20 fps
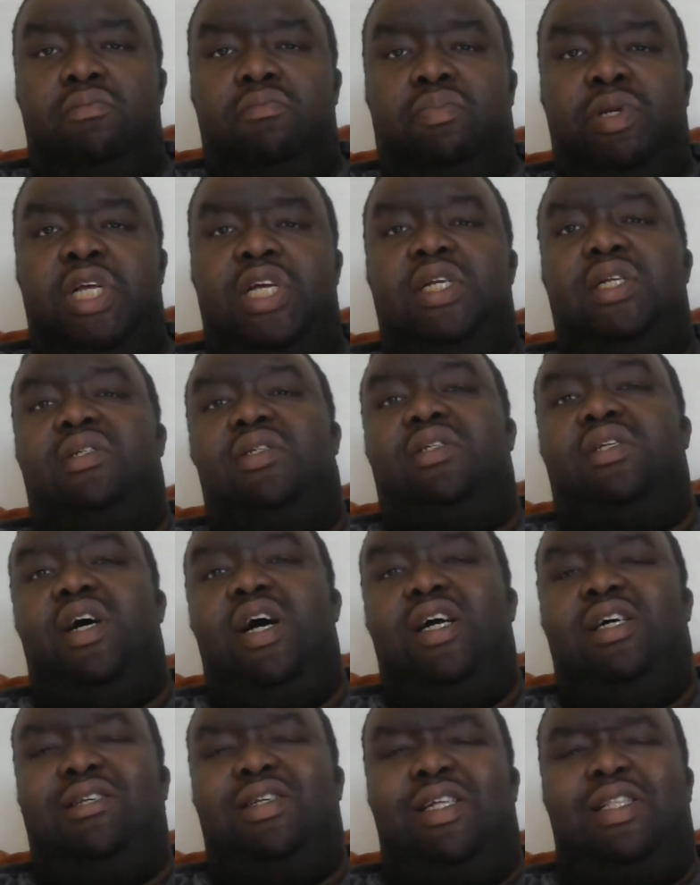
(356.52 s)
be in the
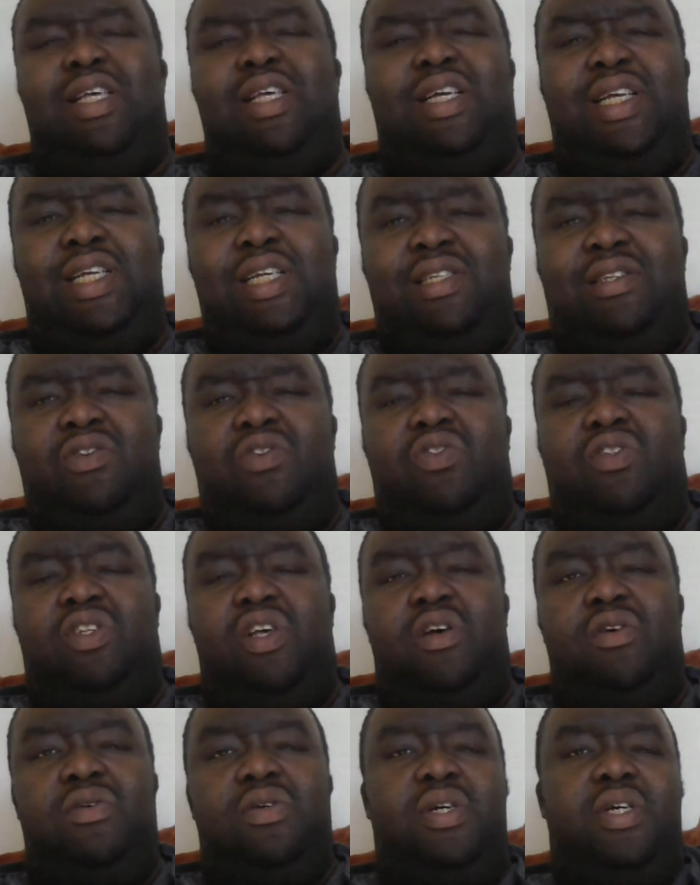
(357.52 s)
side because I think he's
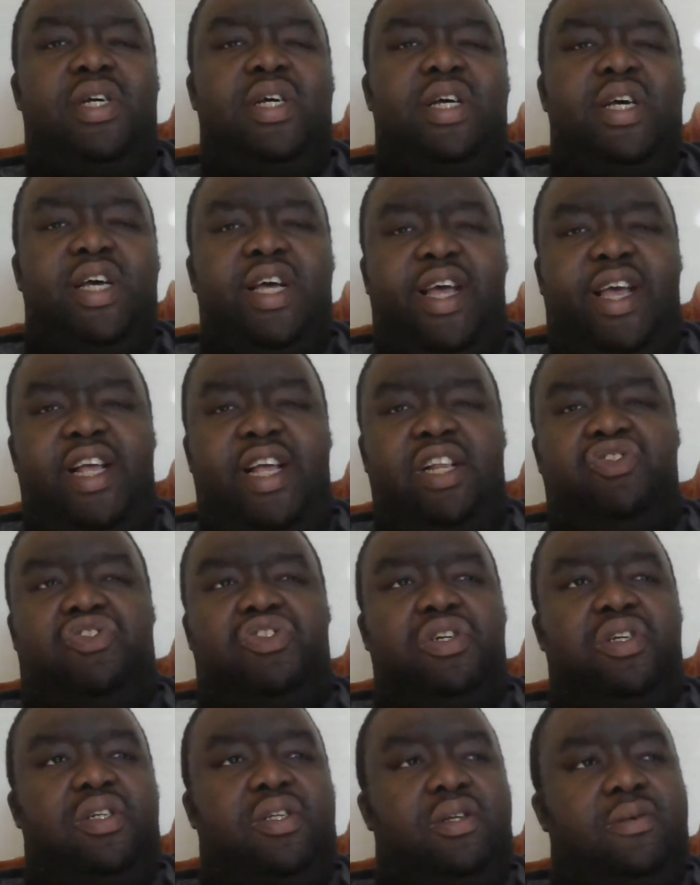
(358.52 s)
also
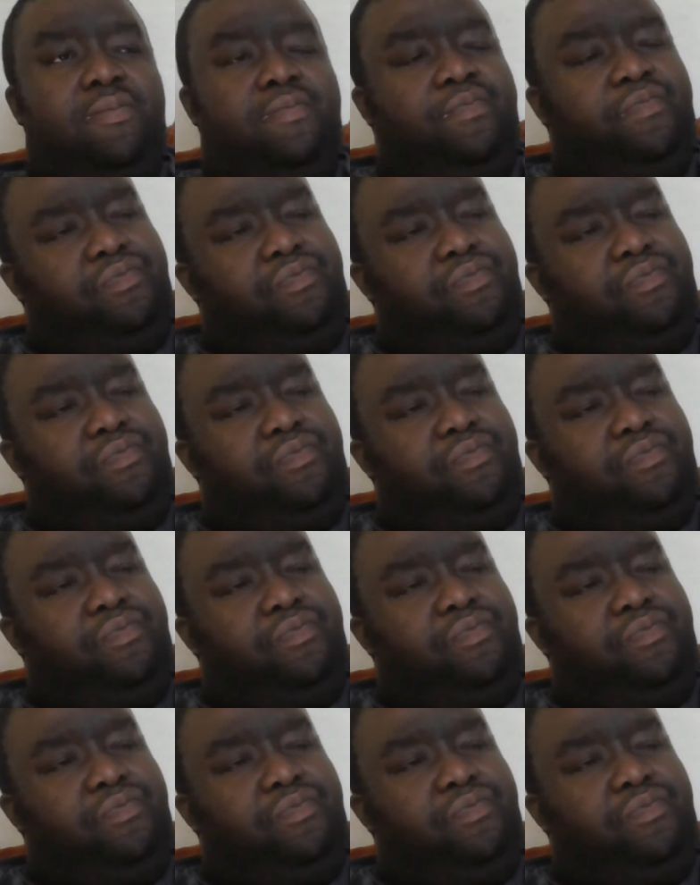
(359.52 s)
injured.